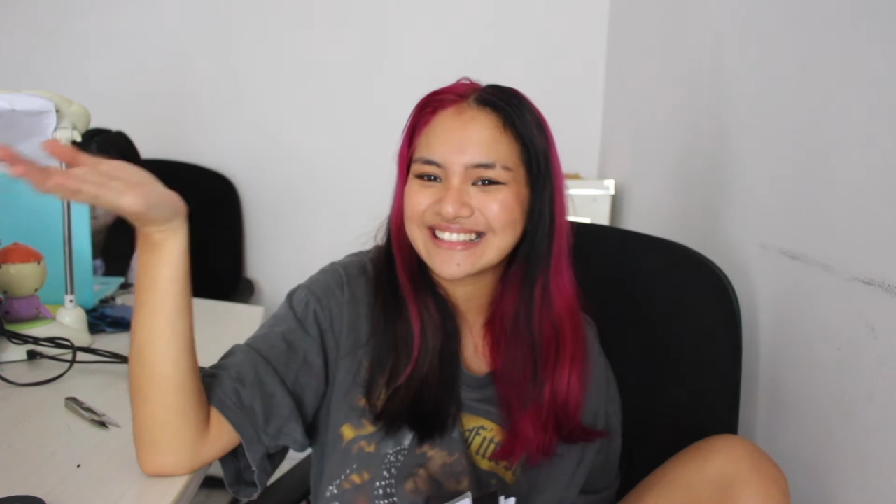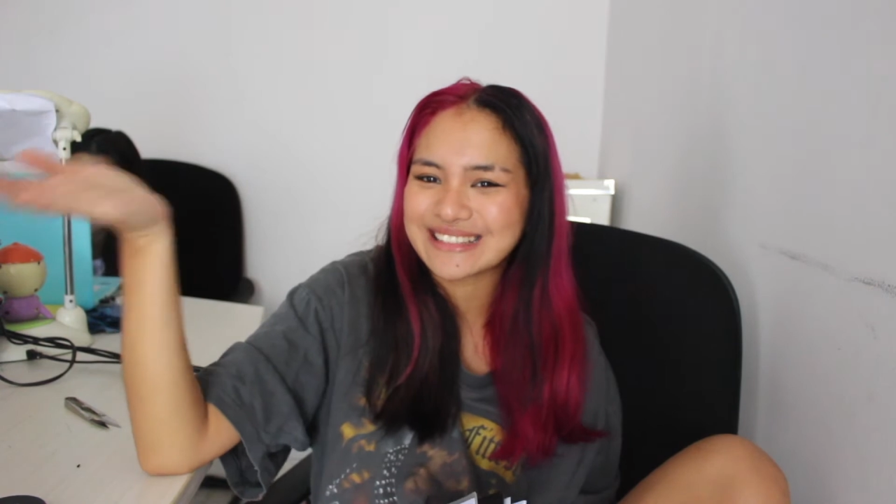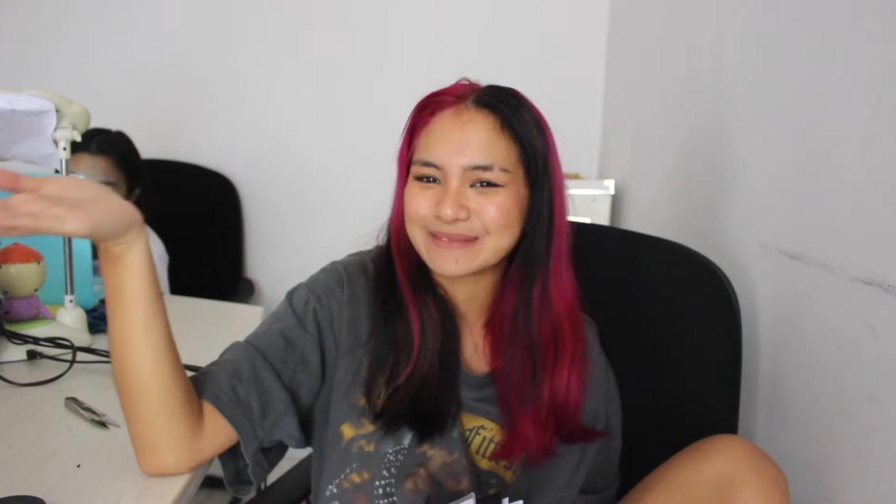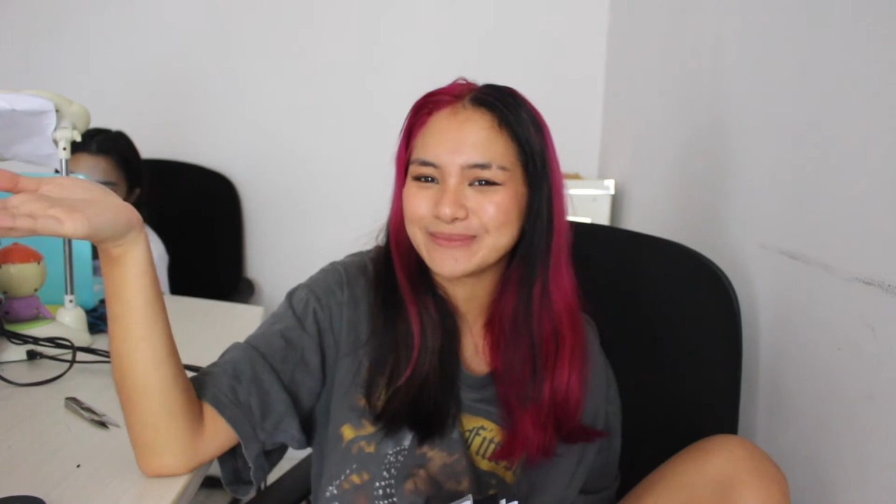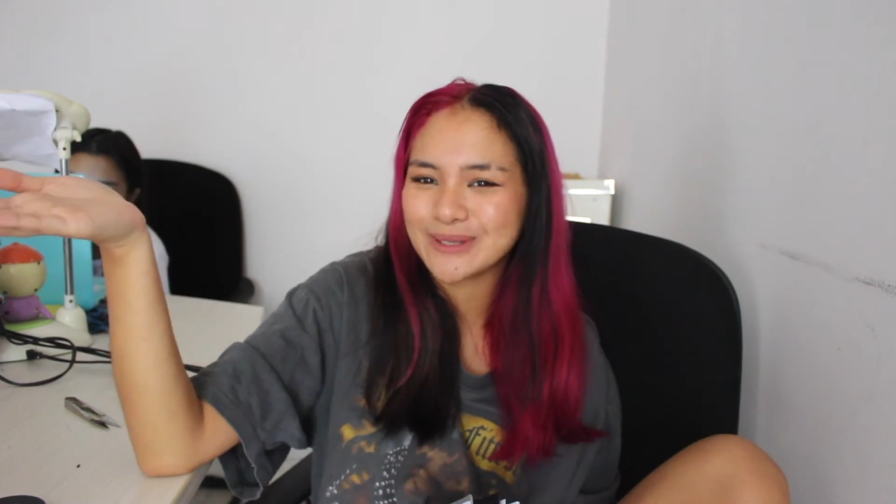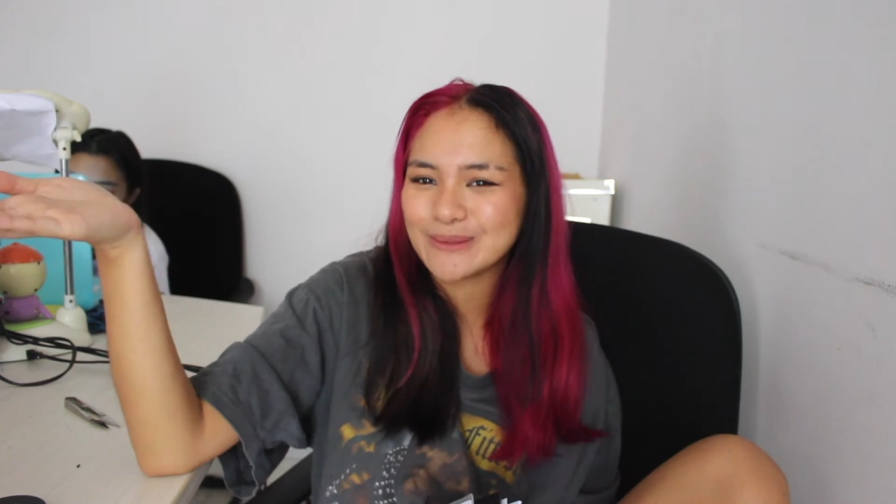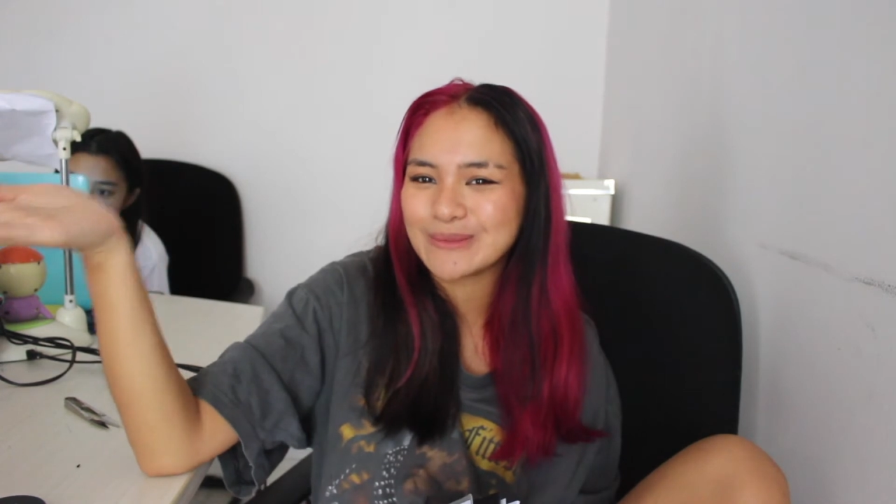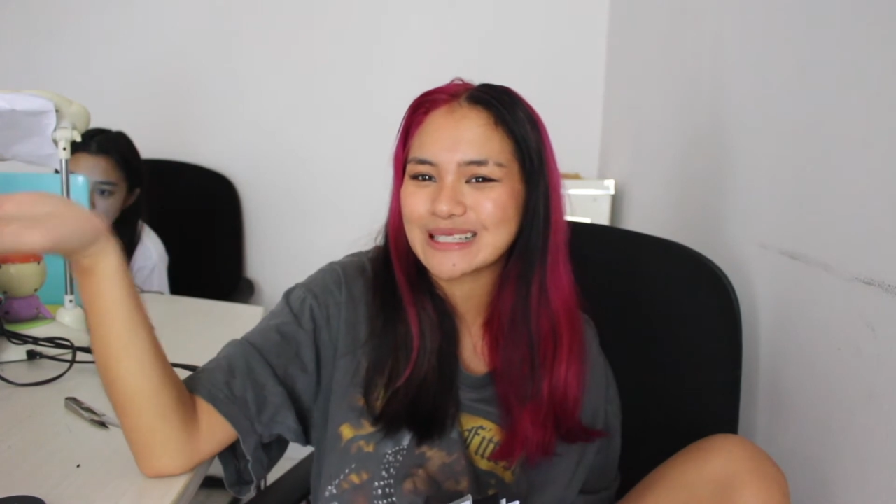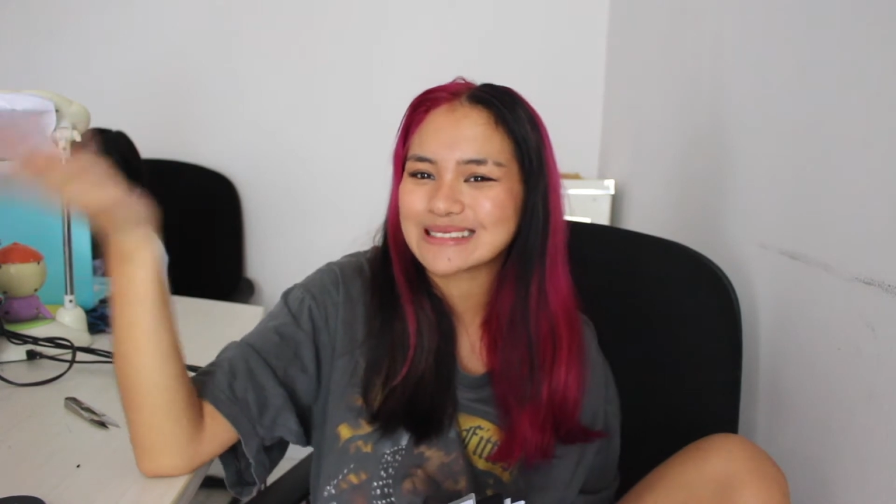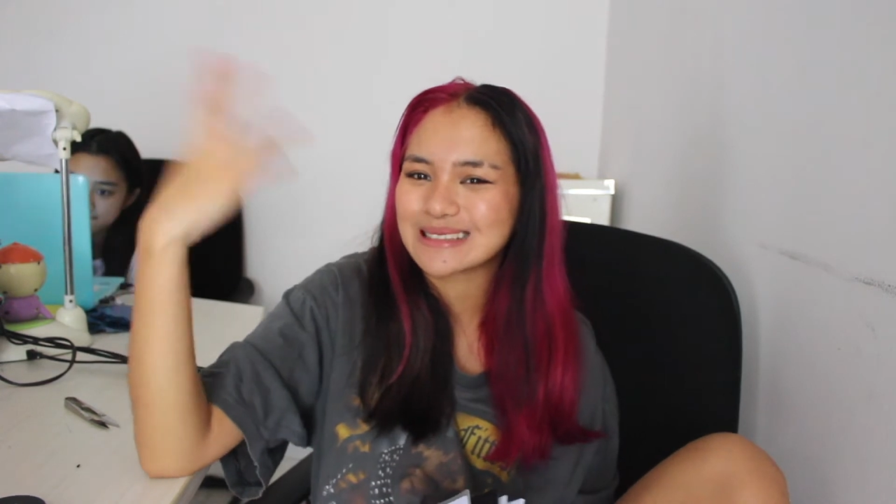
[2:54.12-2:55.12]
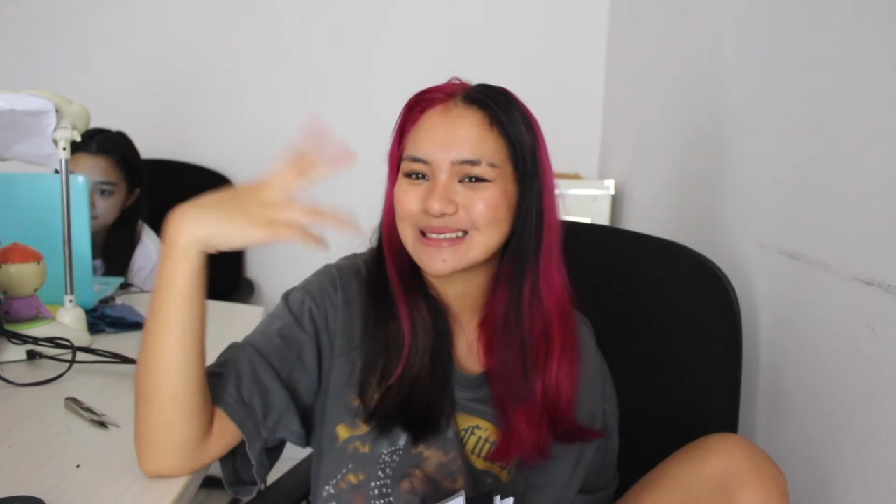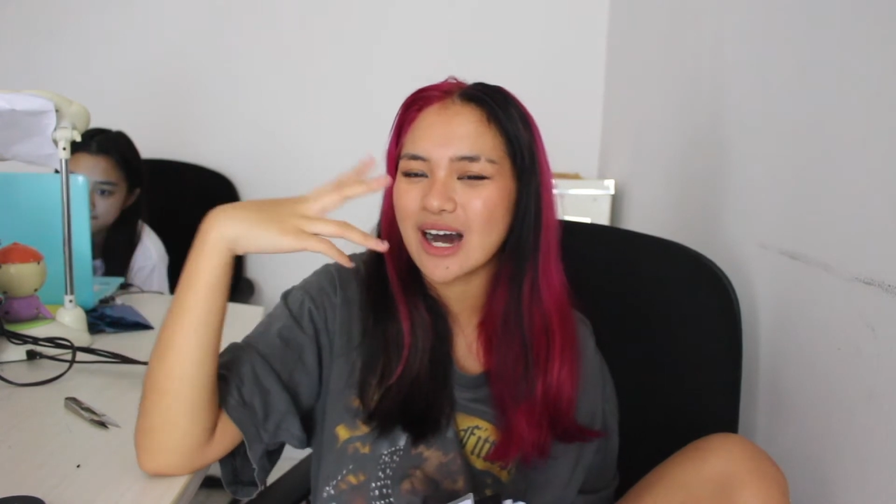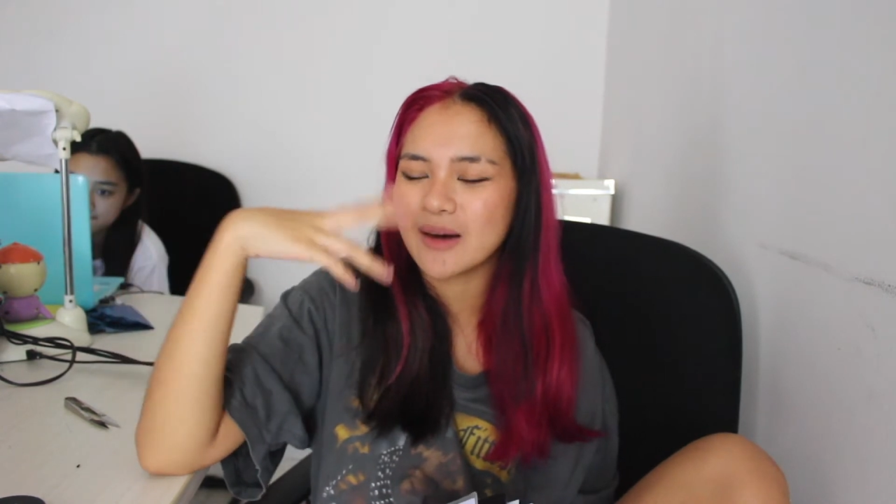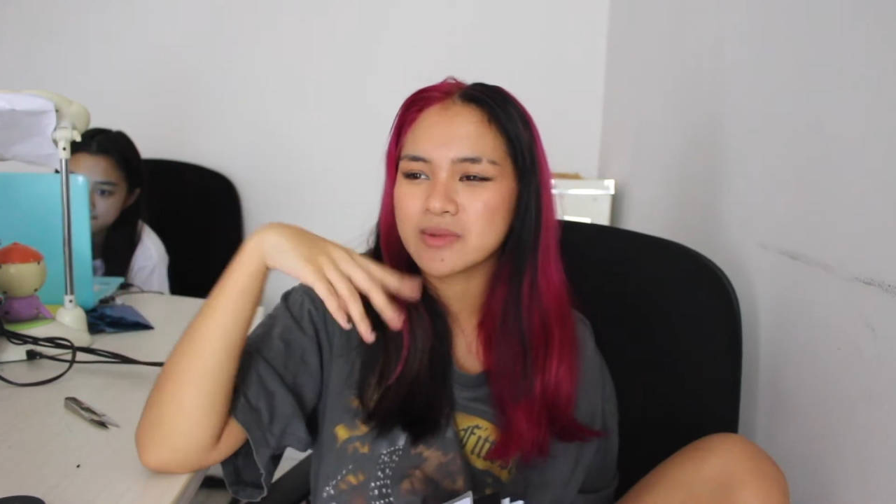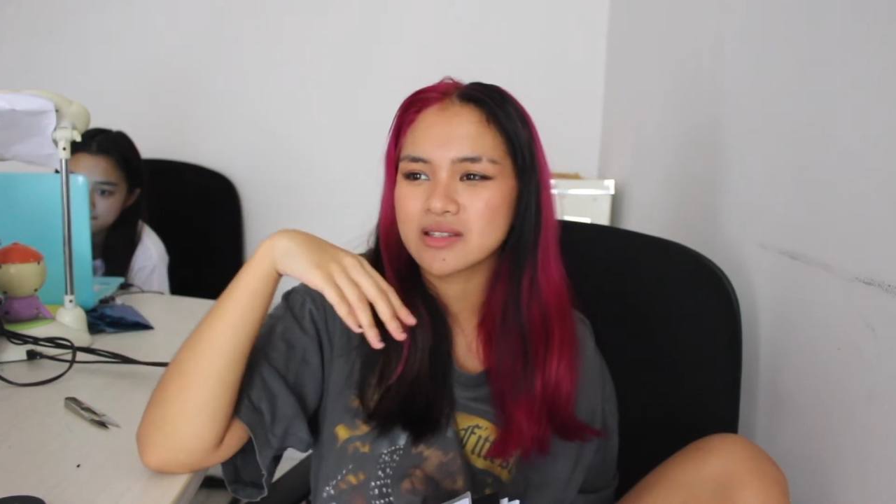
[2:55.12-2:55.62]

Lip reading: it simple because the top